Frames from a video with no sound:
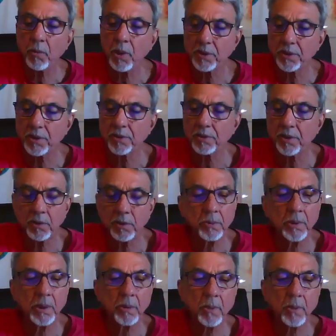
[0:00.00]
What is
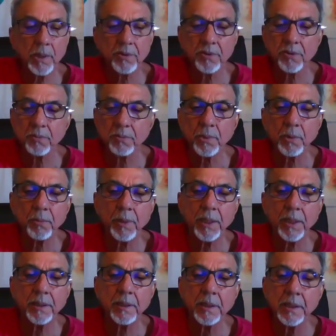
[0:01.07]
Saguna? What is
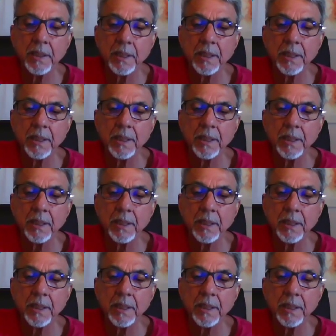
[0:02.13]
Brahman?